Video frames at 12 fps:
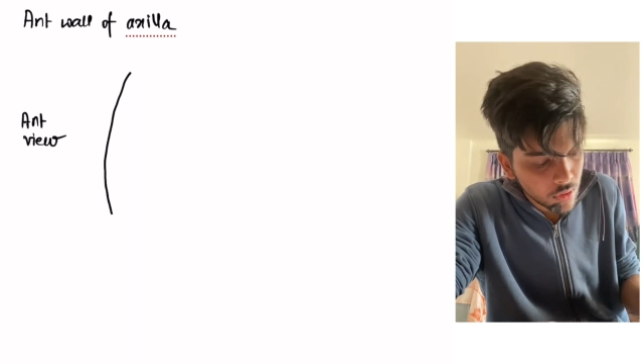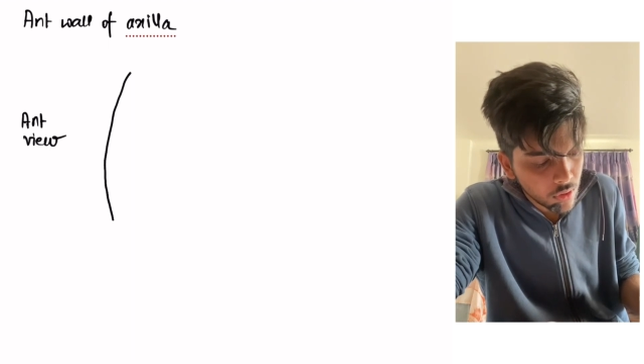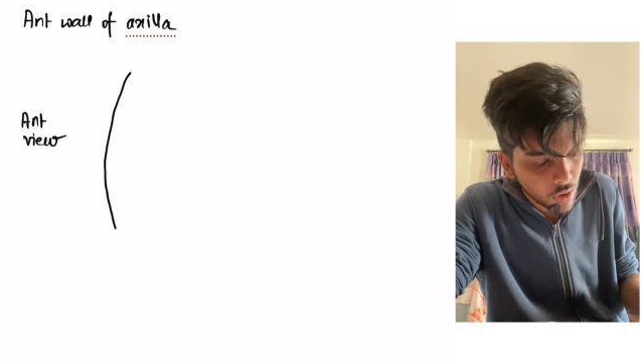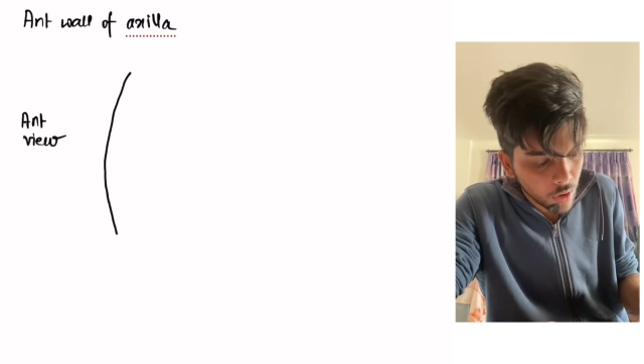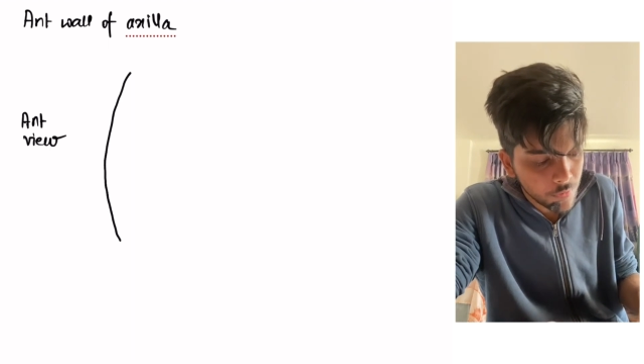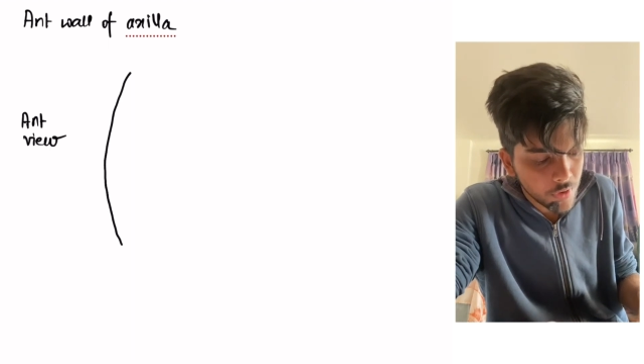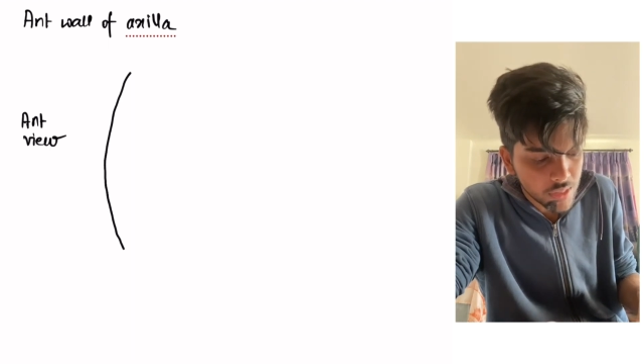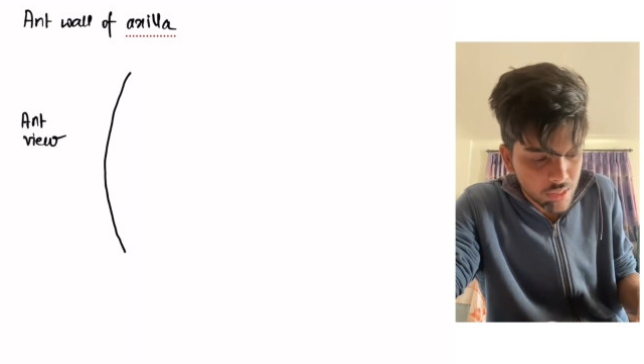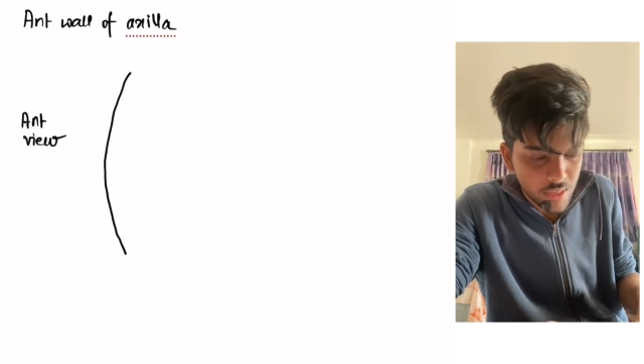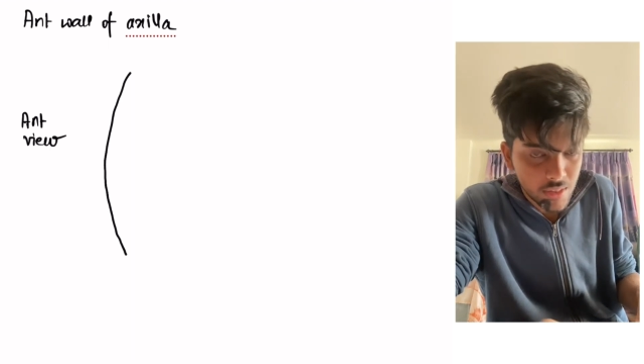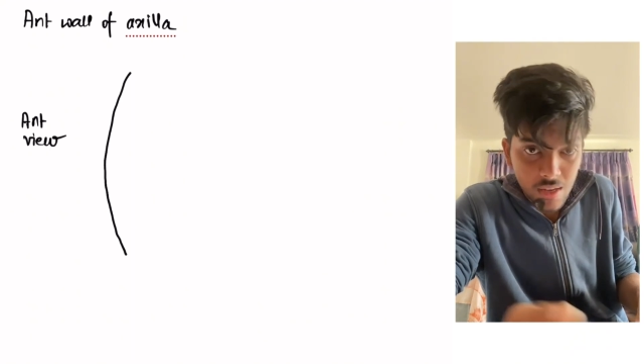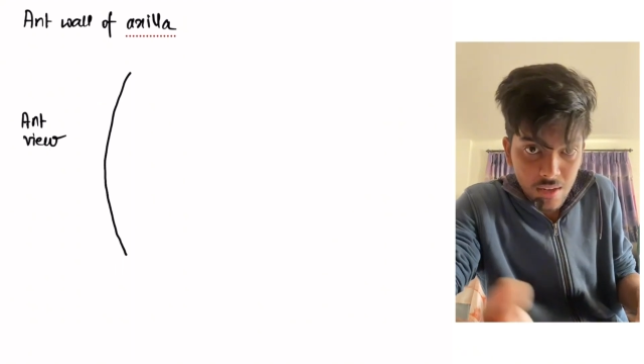
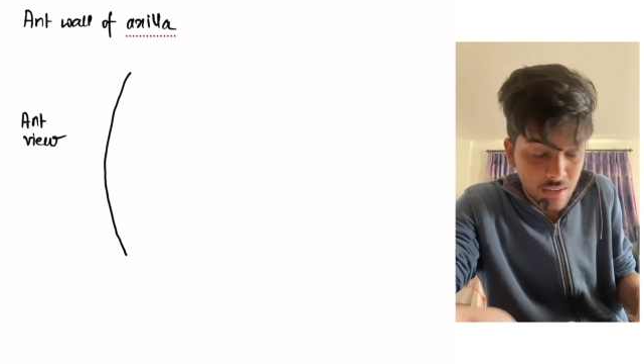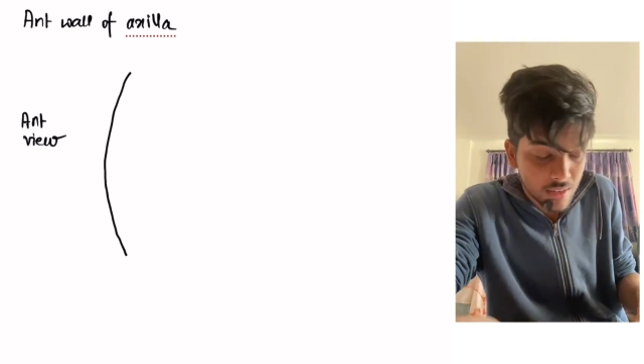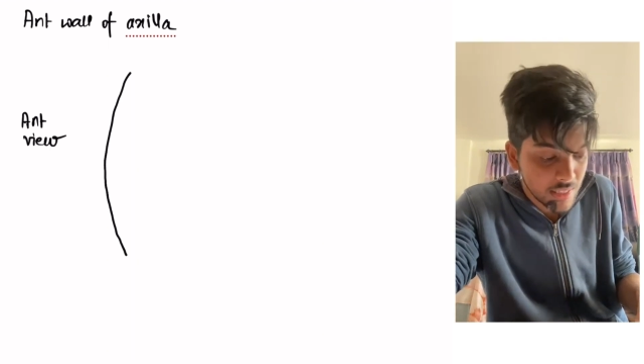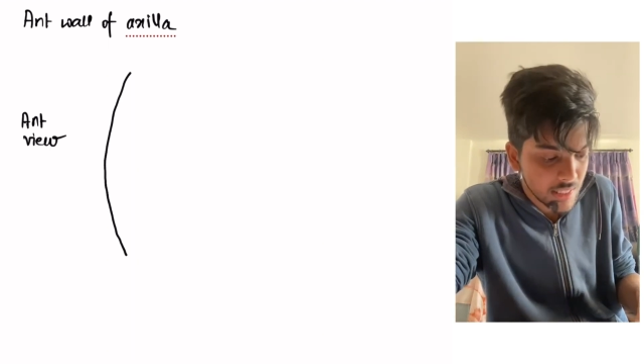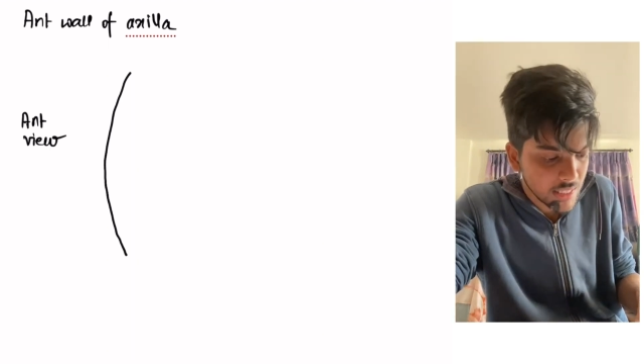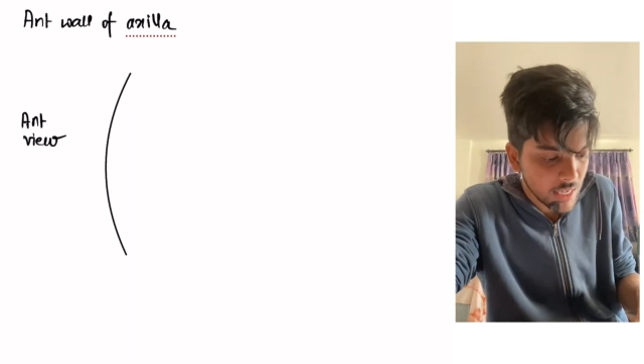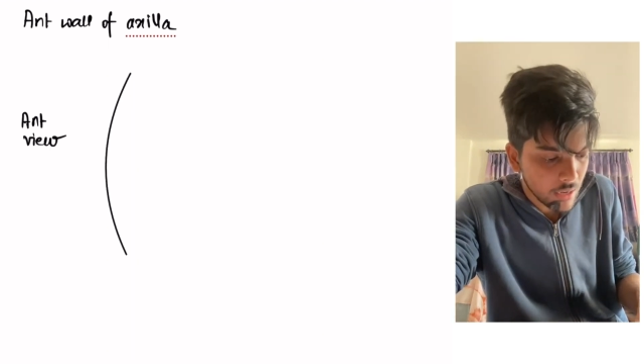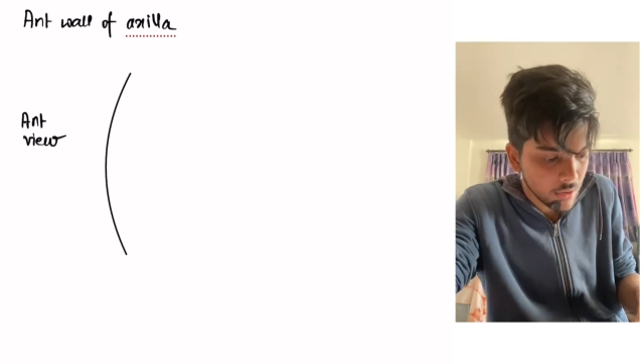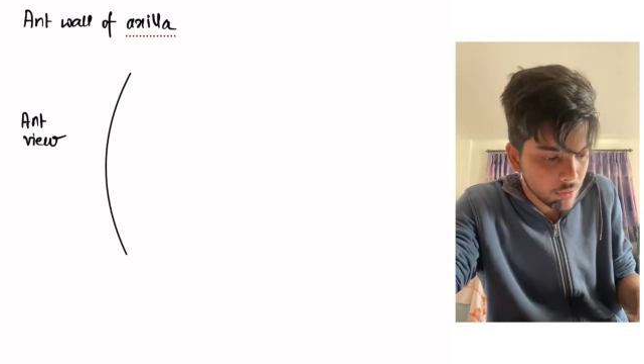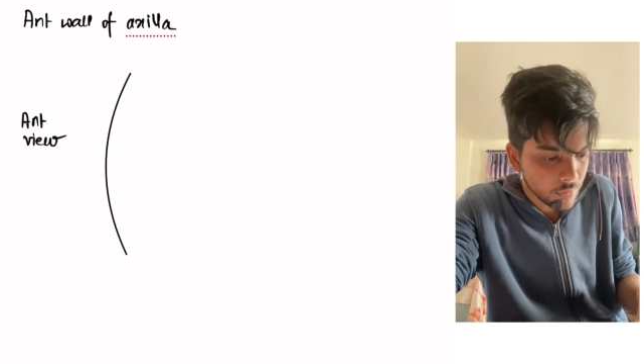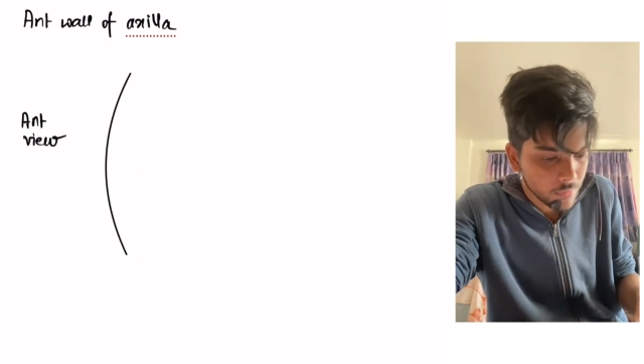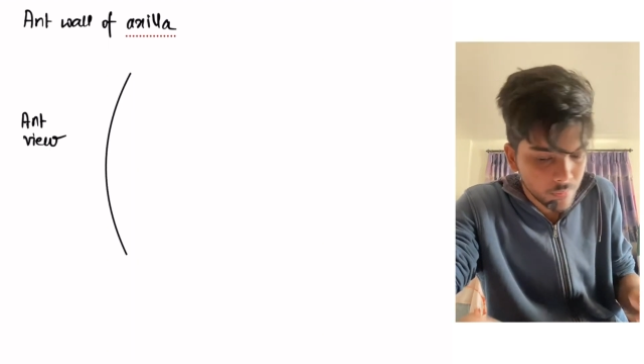obviously the skin.